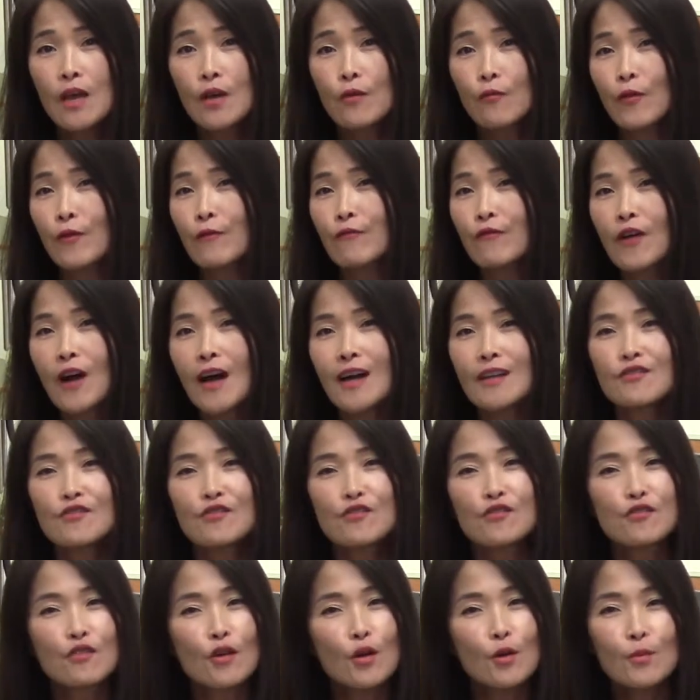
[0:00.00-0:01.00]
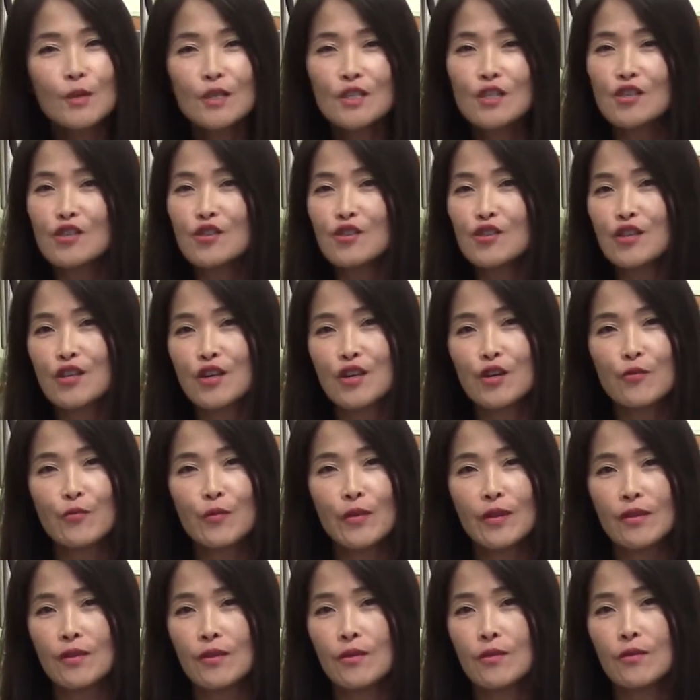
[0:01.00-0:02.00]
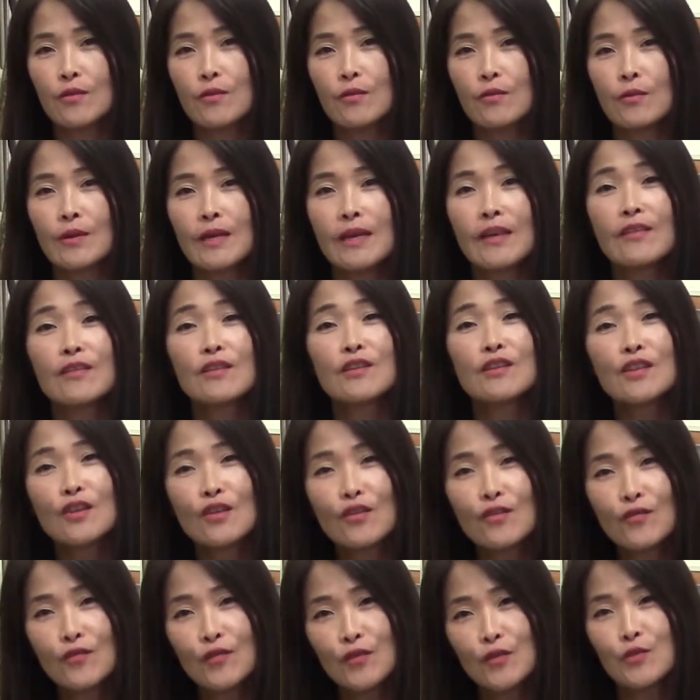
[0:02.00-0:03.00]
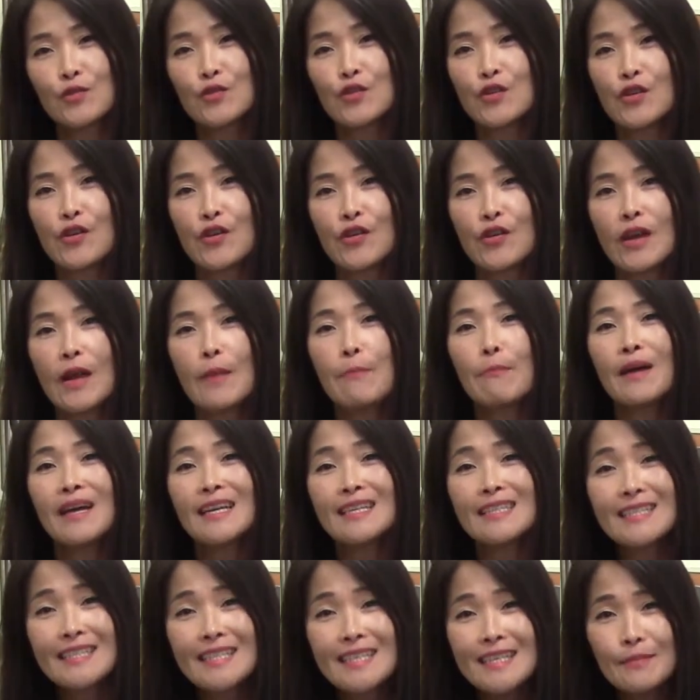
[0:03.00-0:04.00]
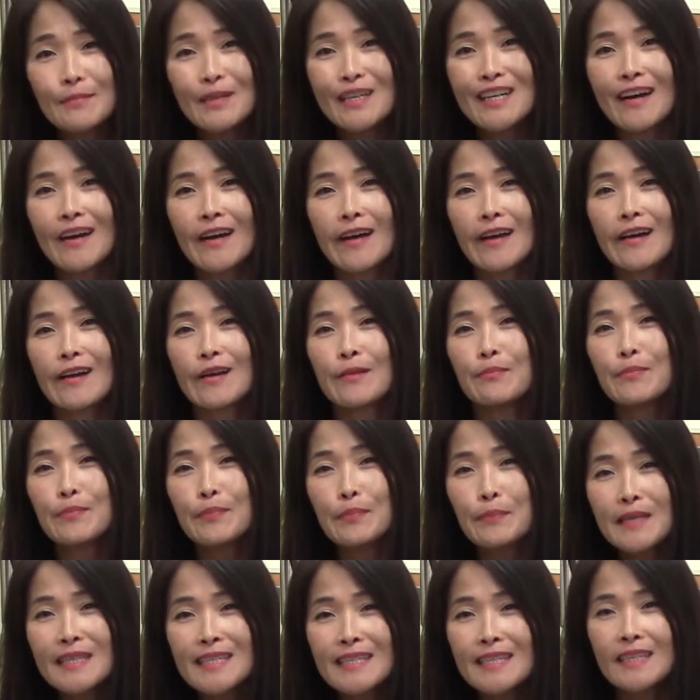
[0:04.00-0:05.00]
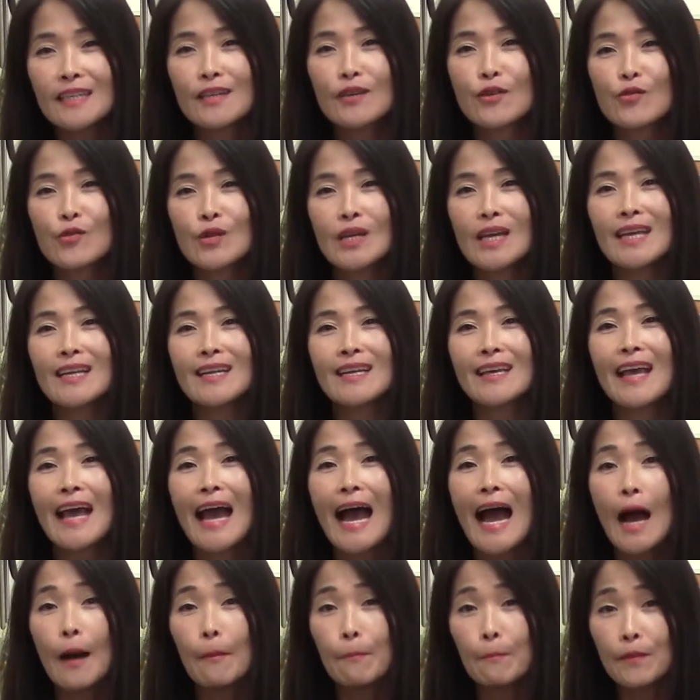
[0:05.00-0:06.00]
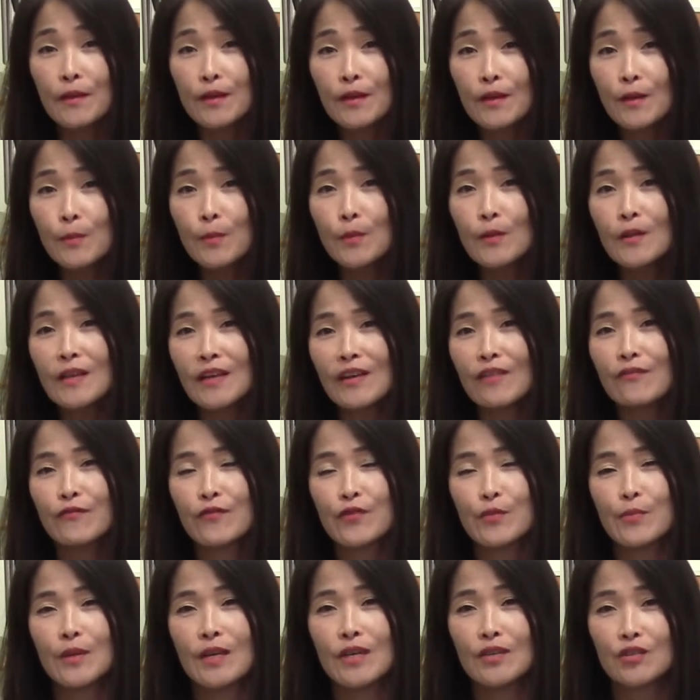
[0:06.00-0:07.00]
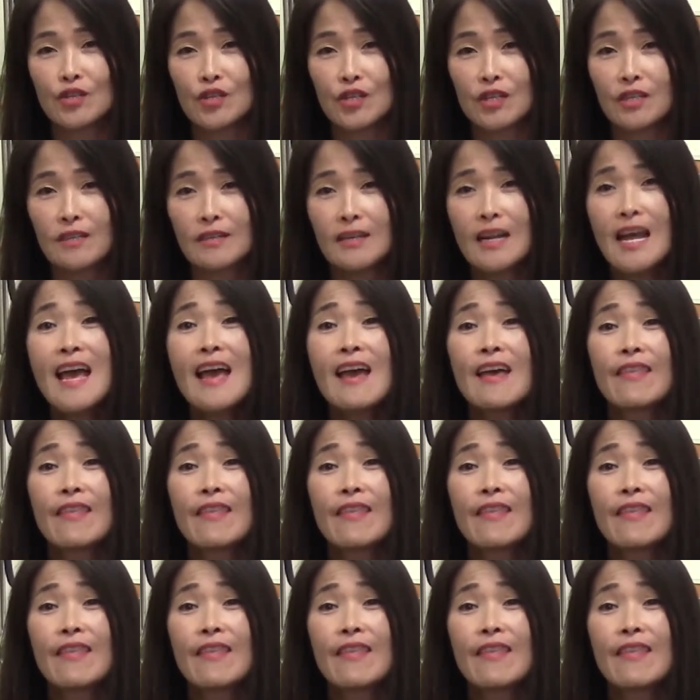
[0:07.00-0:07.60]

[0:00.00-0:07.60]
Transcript: We've got so much to share with you in the near future, and my team and I are busy creating applicable information